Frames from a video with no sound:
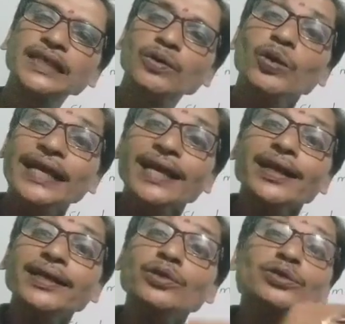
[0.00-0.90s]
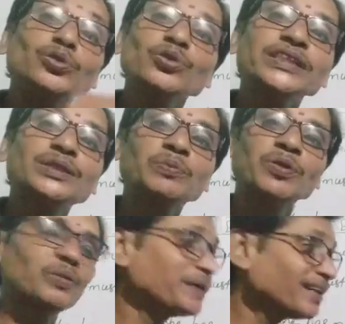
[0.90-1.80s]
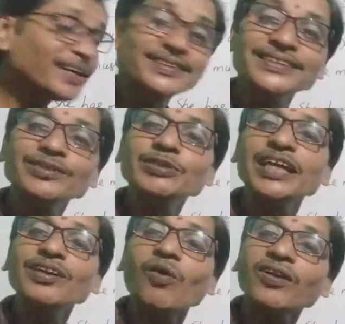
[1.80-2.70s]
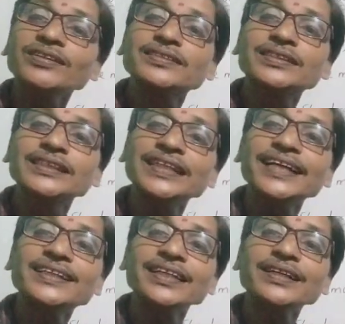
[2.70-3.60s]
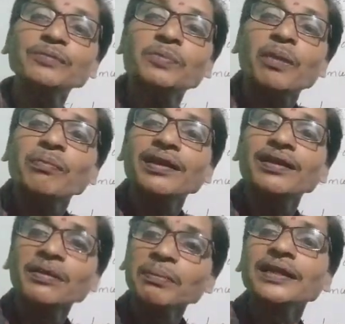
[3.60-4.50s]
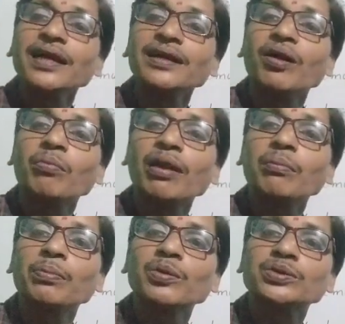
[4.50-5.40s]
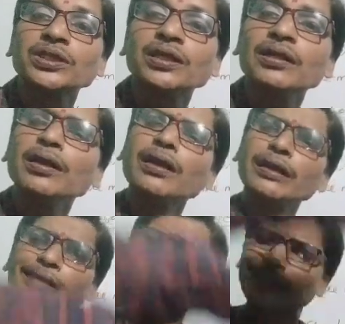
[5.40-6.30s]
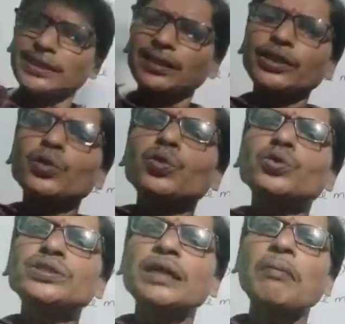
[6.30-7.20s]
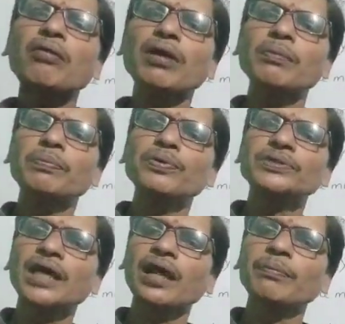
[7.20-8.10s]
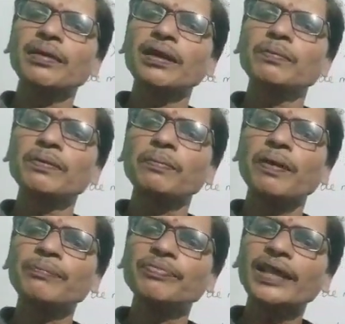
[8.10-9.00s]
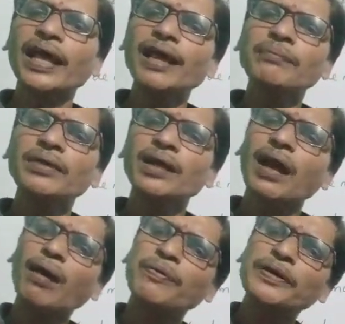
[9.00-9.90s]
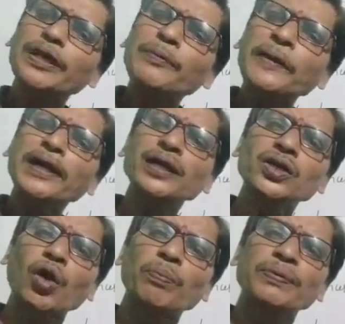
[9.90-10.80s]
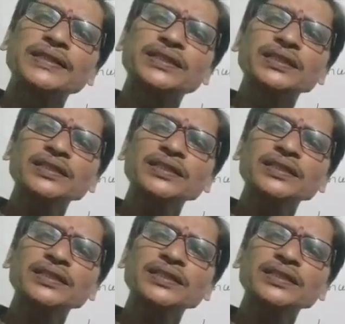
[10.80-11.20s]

We cannot use which book because we are not selecting from a limited number of books. It is a huge amount of books are available from there of different topics.